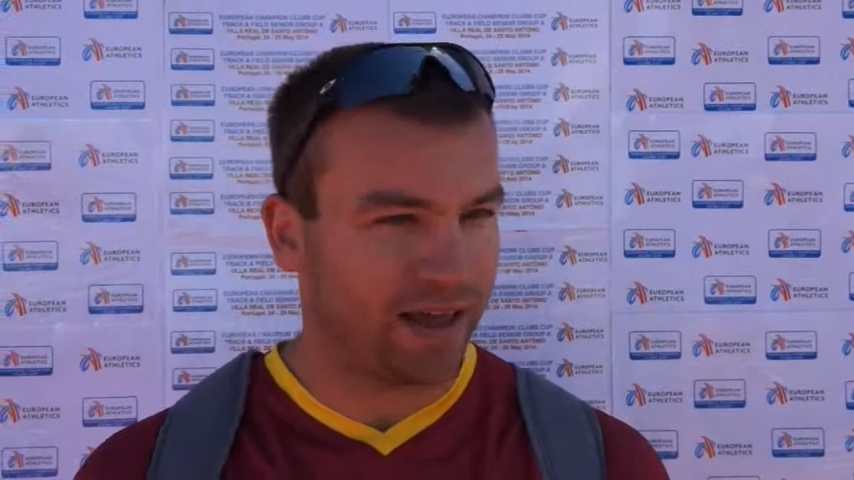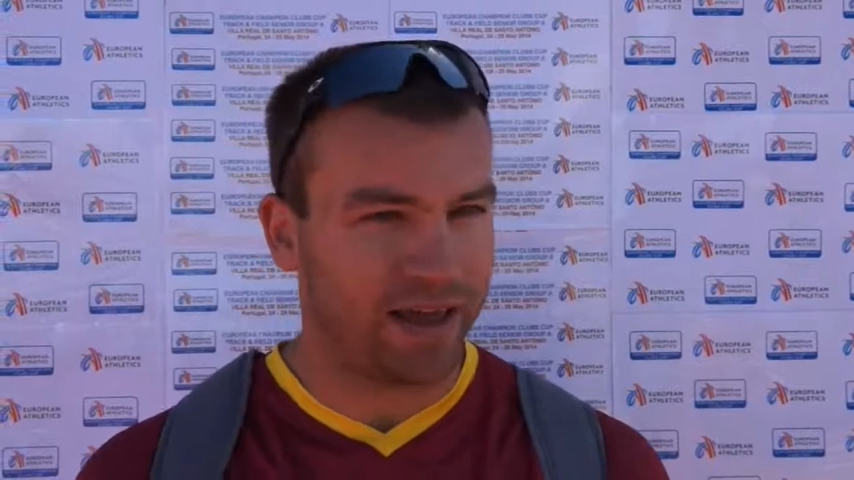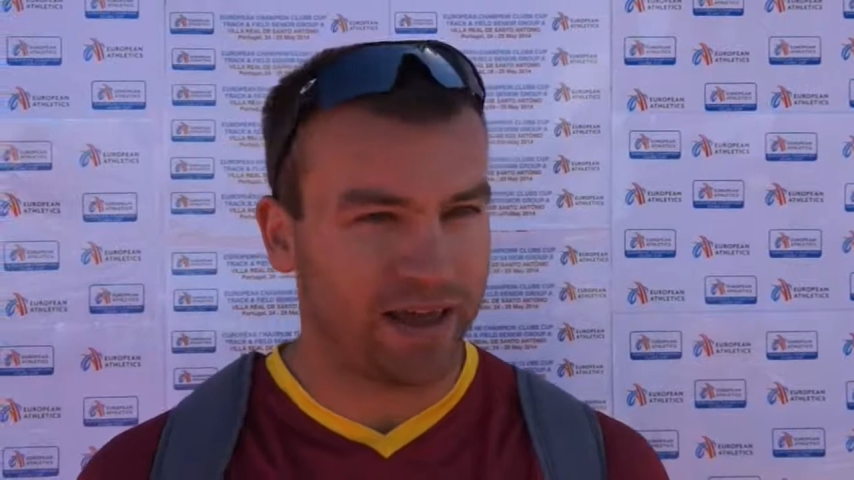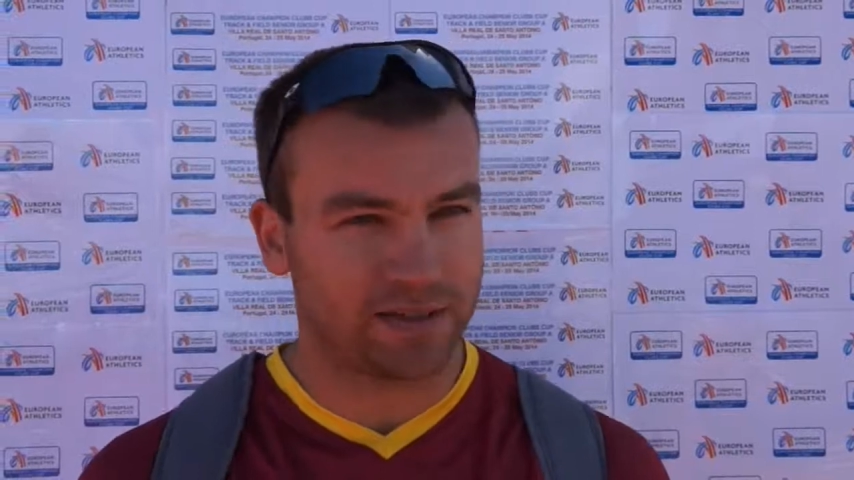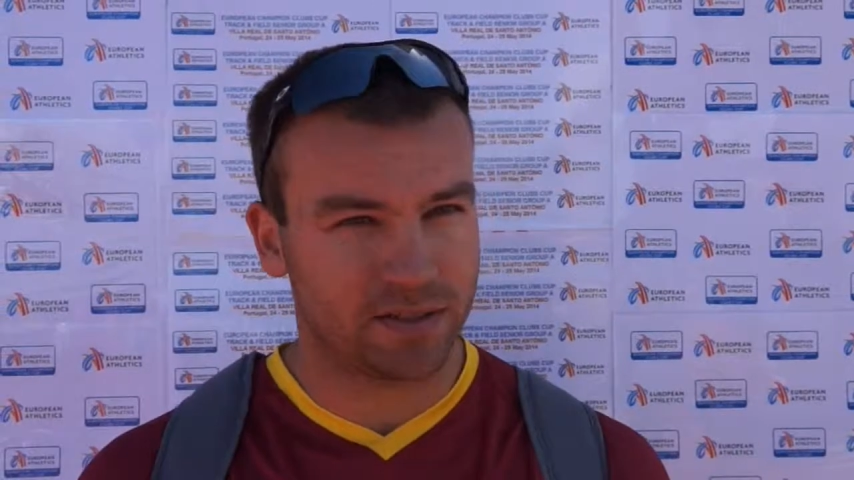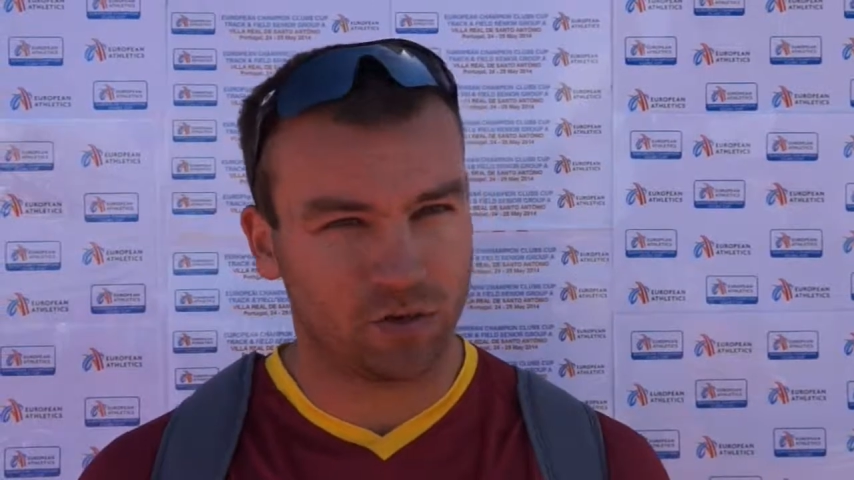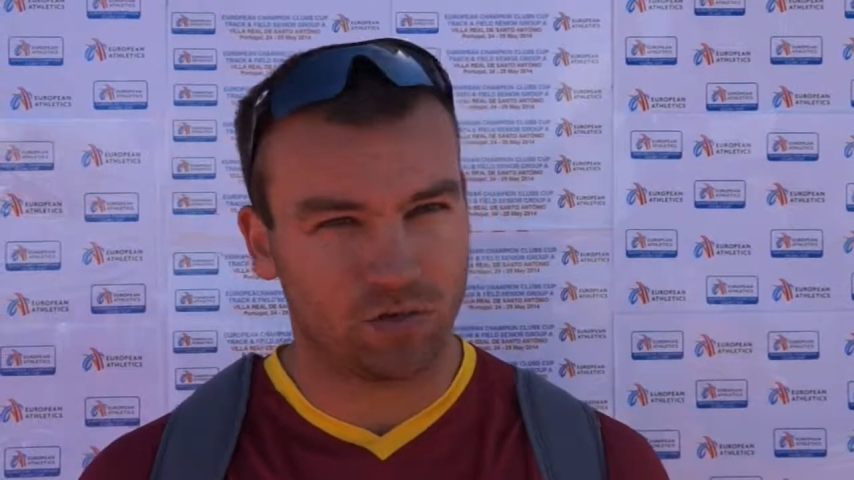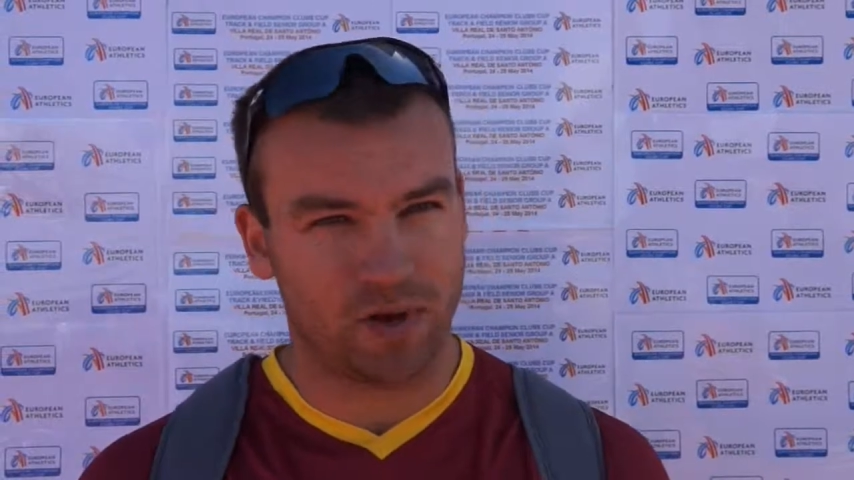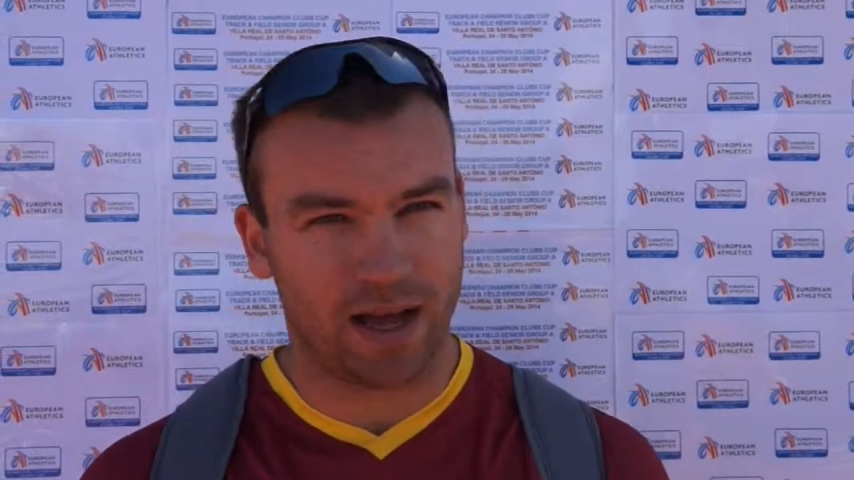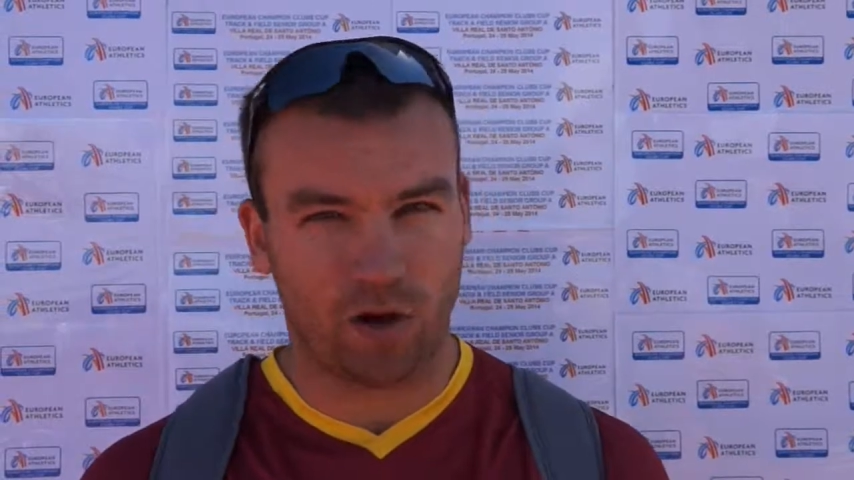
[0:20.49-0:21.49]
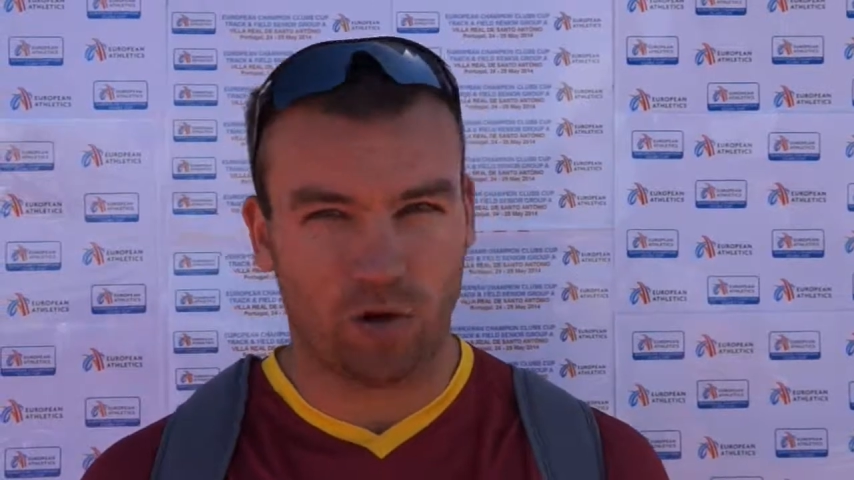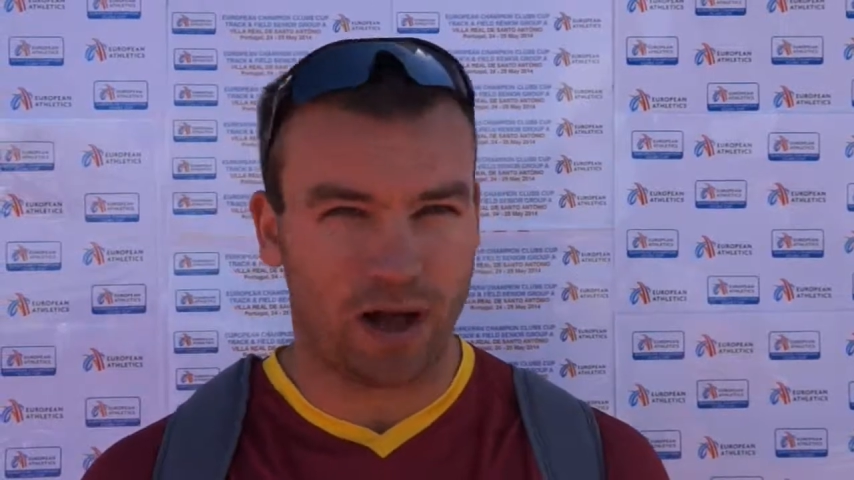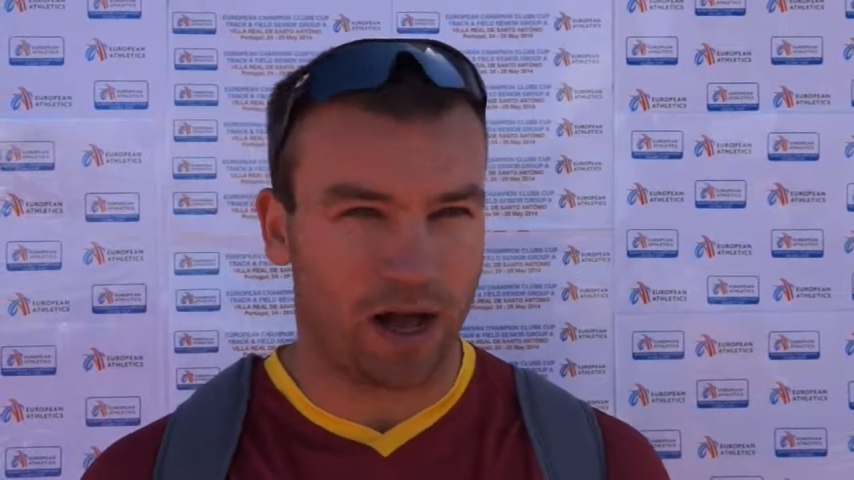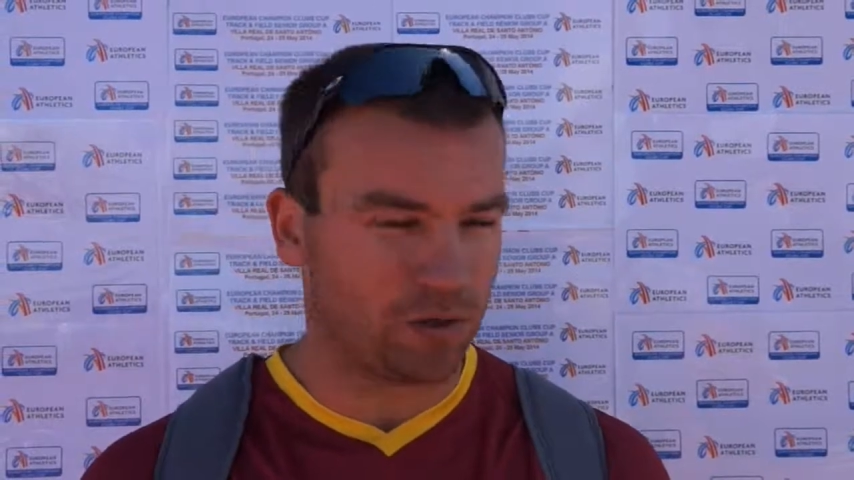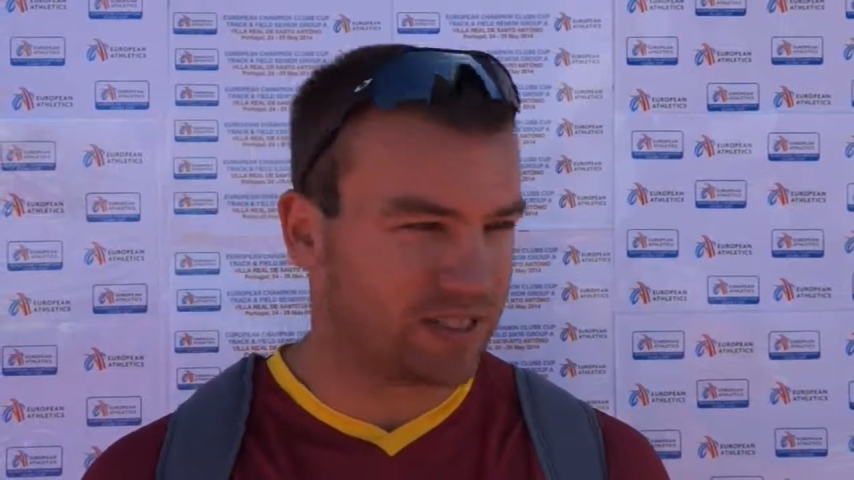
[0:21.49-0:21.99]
Yeah, so now I